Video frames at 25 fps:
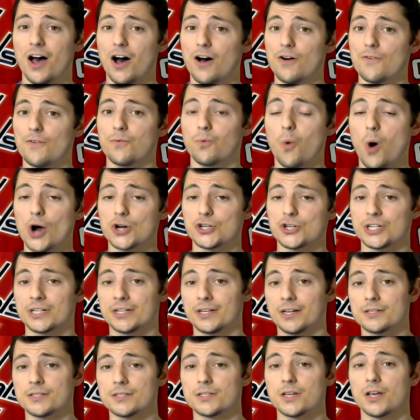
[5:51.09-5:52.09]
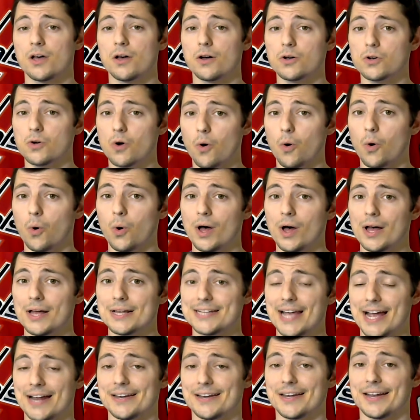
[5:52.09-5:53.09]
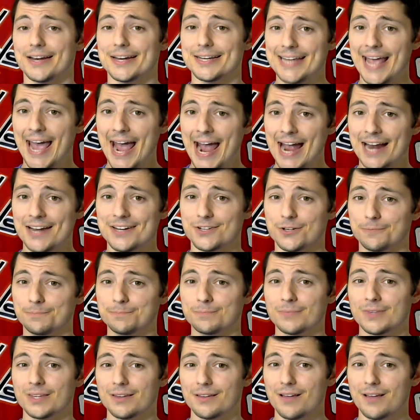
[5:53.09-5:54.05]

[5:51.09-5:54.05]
of Washington's goaltending tandem.